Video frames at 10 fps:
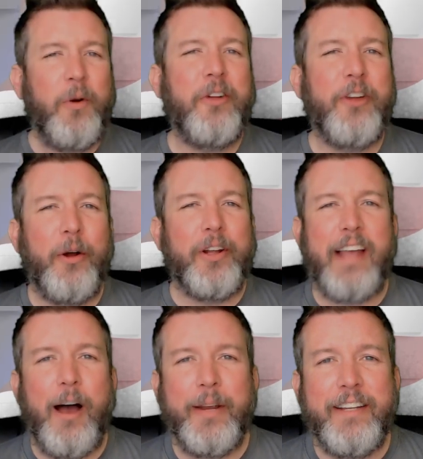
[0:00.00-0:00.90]
you all notice
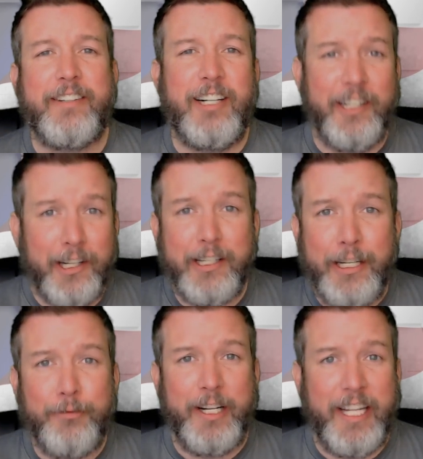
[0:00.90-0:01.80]
how he's
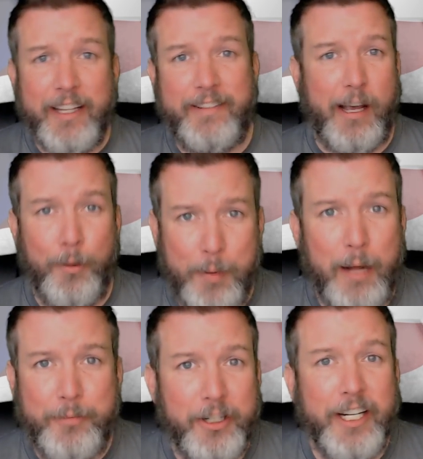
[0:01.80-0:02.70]
clearly reading the
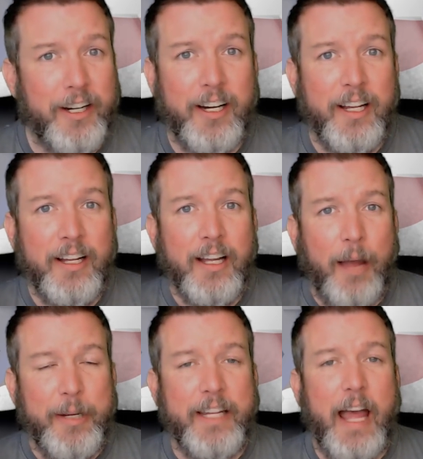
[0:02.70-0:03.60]
teleprompter here?
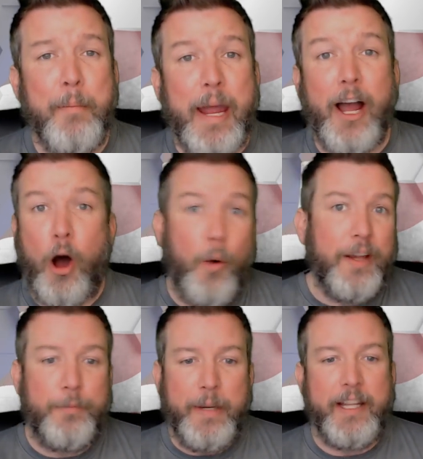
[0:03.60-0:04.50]
I mean, that may
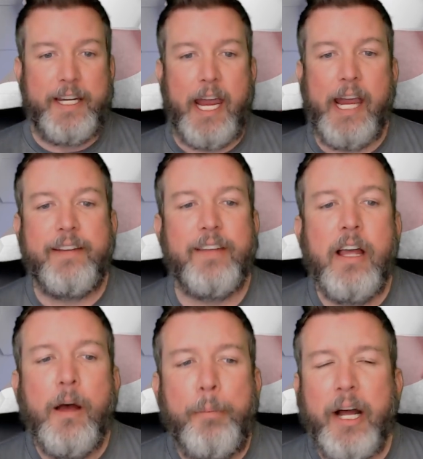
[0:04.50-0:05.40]
always be the case,
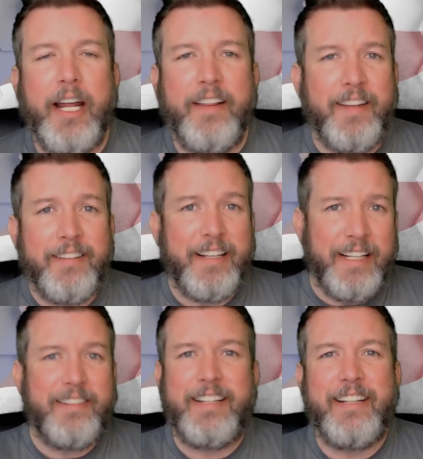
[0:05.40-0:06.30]
but in this
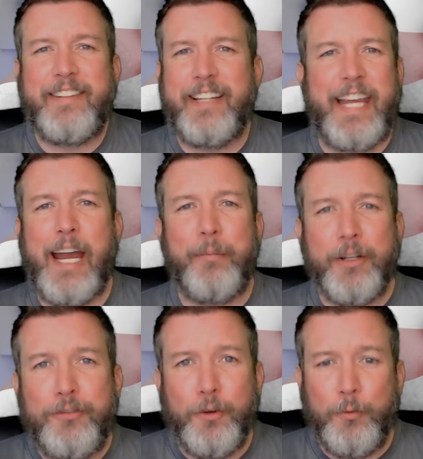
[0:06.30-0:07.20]
instance, the
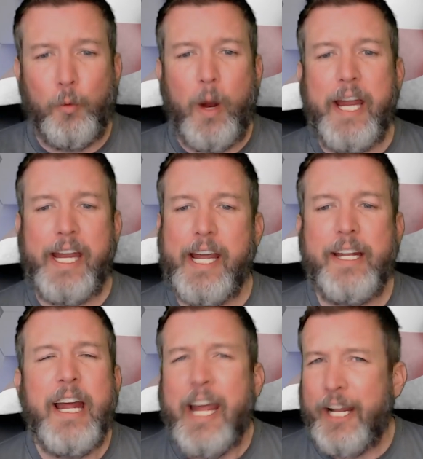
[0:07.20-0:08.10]
camera zoomed way
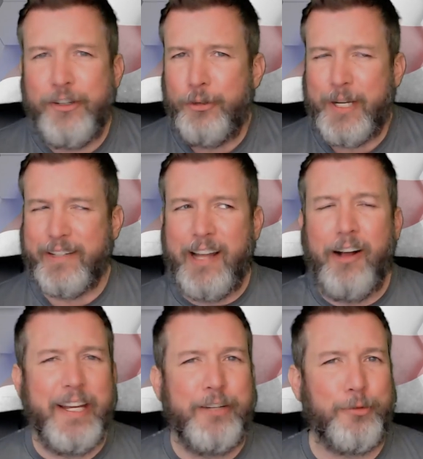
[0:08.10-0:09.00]
in and you can
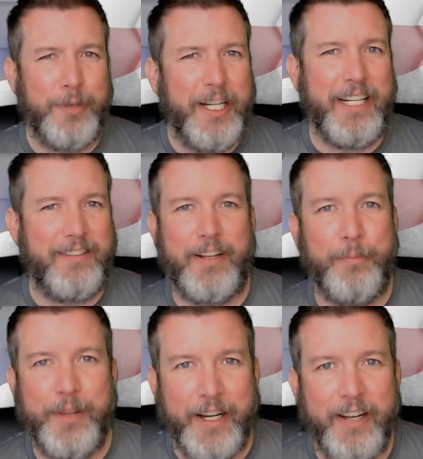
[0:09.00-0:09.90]
tell he's reading
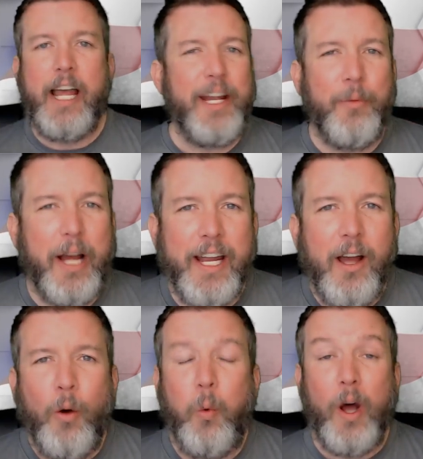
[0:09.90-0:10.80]
something. Anyway,
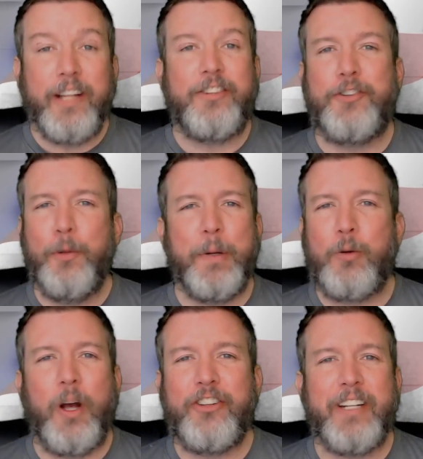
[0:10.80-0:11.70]
what a stupid
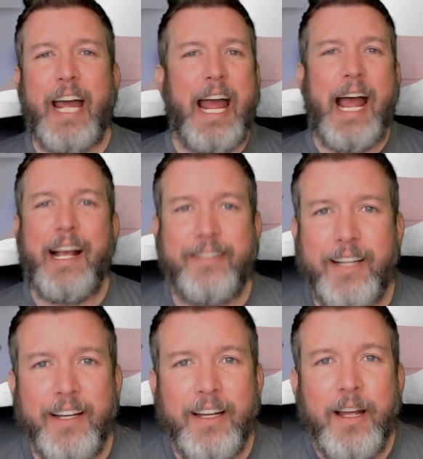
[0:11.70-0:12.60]
question to
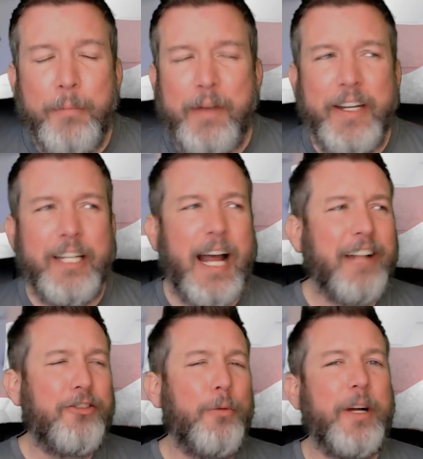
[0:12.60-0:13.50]
ask. Maybe
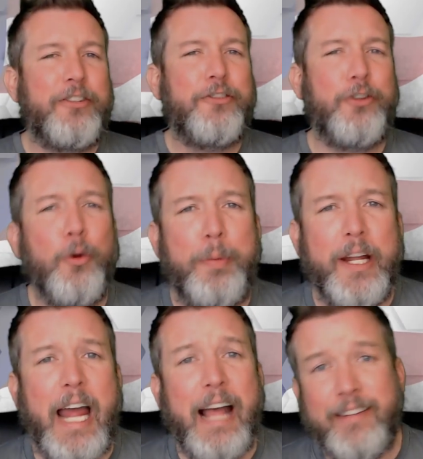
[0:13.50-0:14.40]
not so much
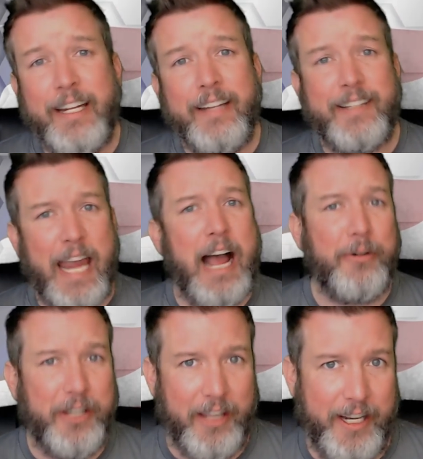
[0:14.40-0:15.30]
stupid as it is
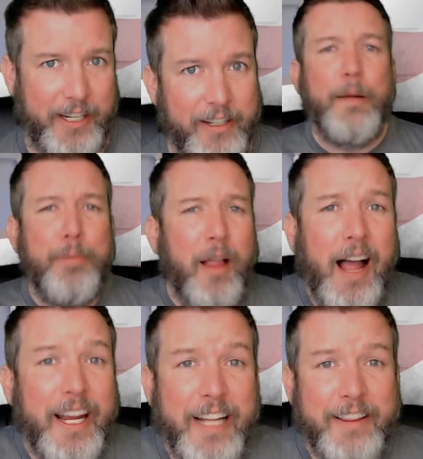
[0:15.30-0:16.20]
calculated,
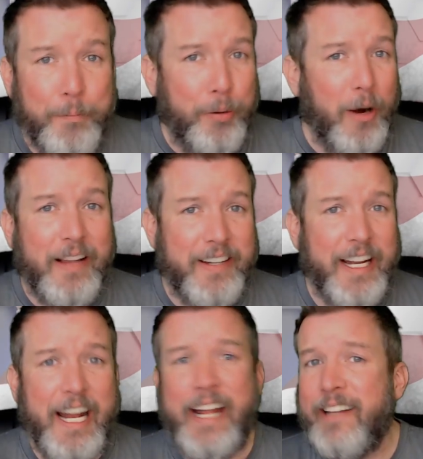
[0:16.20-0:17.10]
implying that the
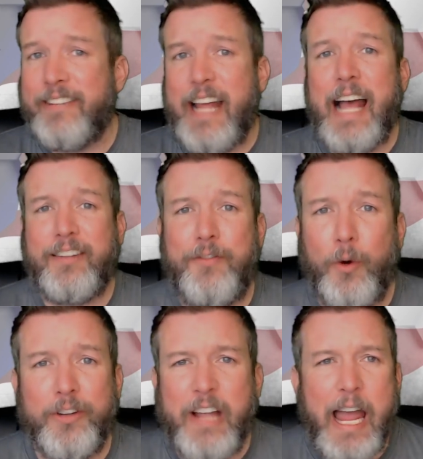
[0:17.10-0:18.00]
president and his task
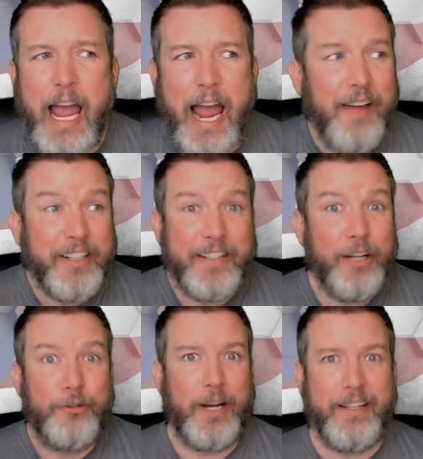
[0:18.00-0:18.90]
force haven't
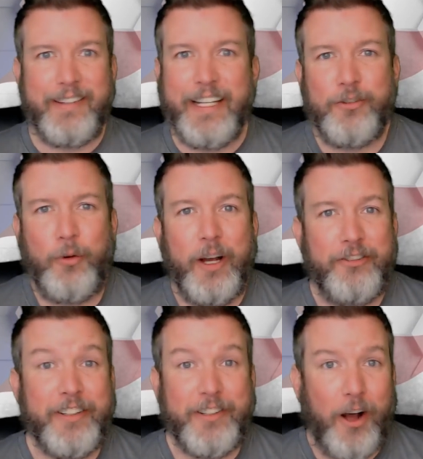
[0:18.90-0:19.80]
addressed these
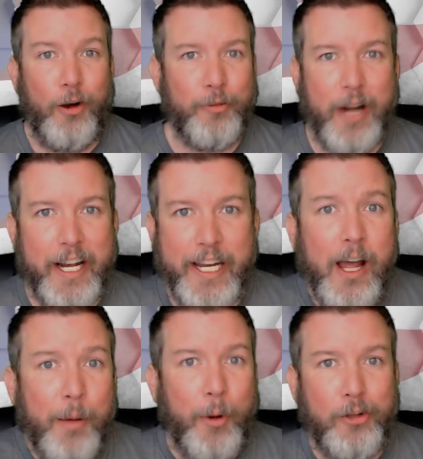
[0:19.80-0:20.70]
questions already
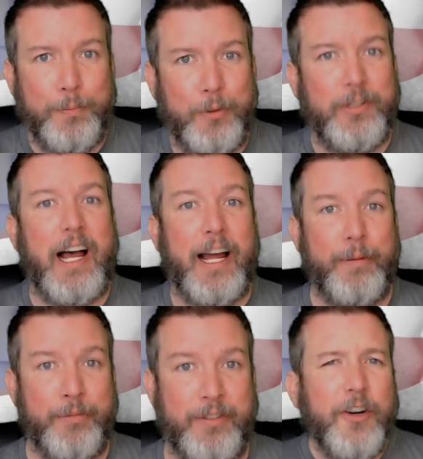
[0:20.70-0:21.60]
multiple
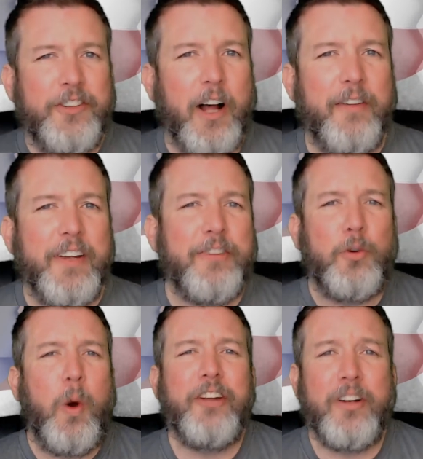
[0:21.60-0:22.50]
times. First off, his
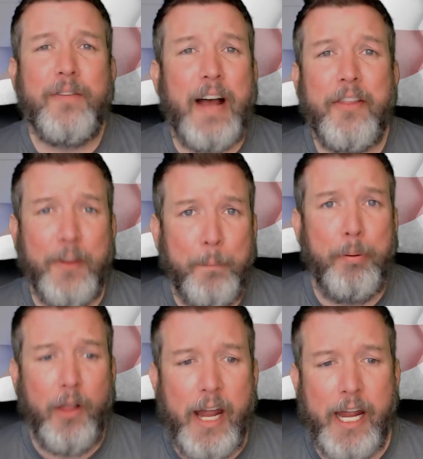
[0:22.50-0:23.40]
question about the
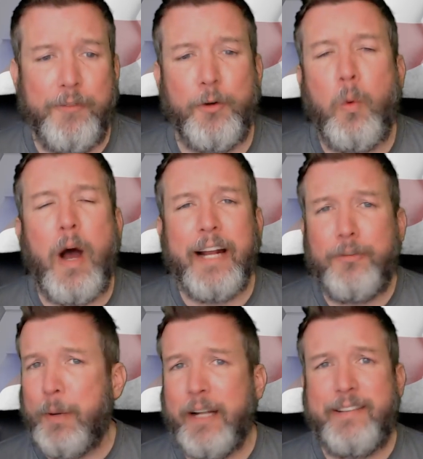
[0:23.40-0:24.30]
plan for
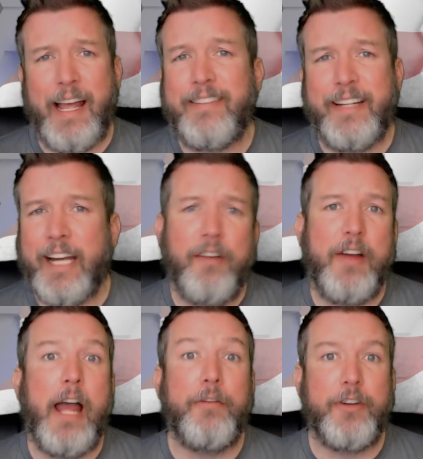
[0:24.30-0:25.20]
widespread testing of
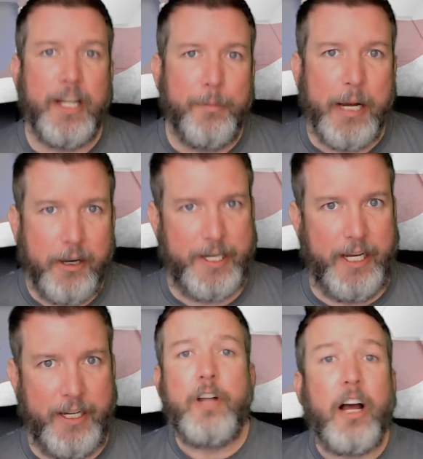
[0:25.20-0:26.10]
every
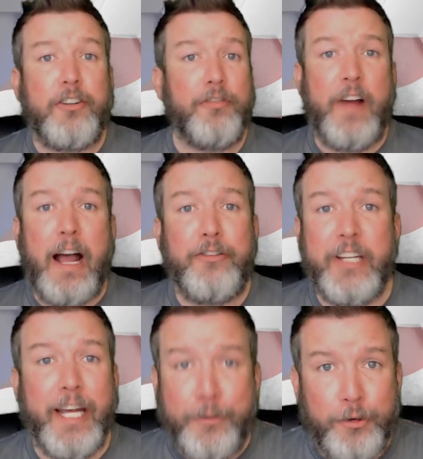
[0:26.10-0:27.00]
American. Dr.
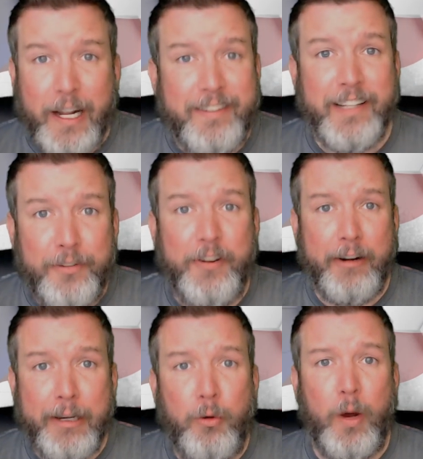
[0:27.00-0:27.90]
Fauci addressed this
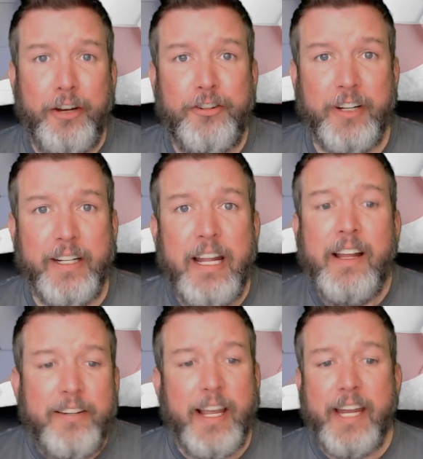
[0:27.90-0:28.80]
very question,
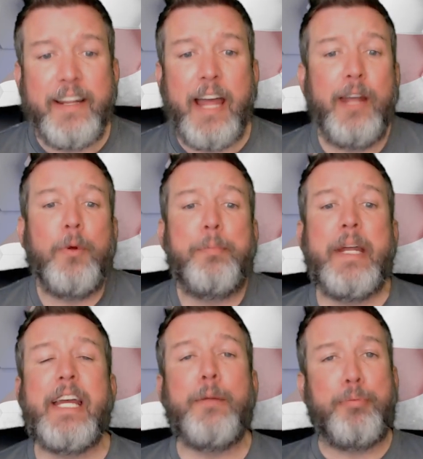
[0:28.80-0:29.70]
saying that it would
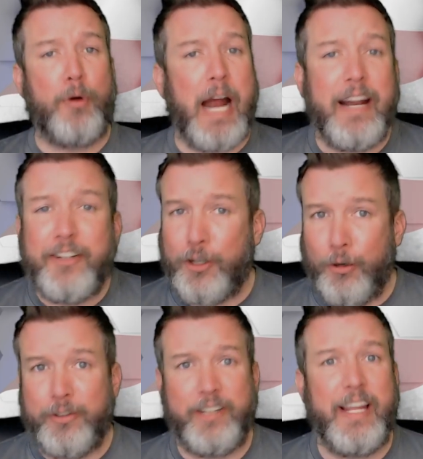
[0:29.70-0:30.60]
be
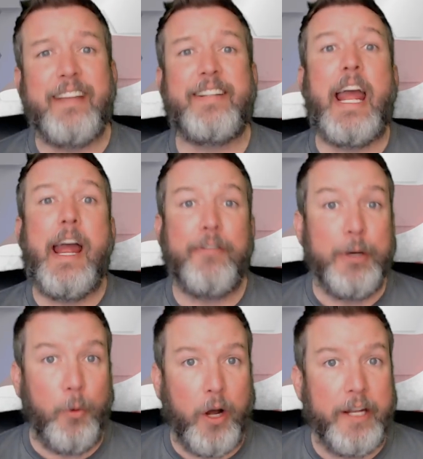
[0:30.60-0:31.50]
impractical to test
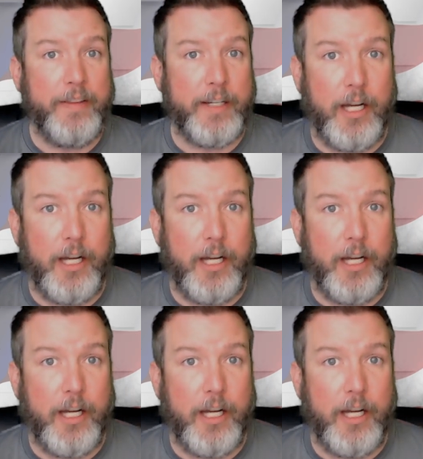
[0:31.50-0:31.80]
everyone in the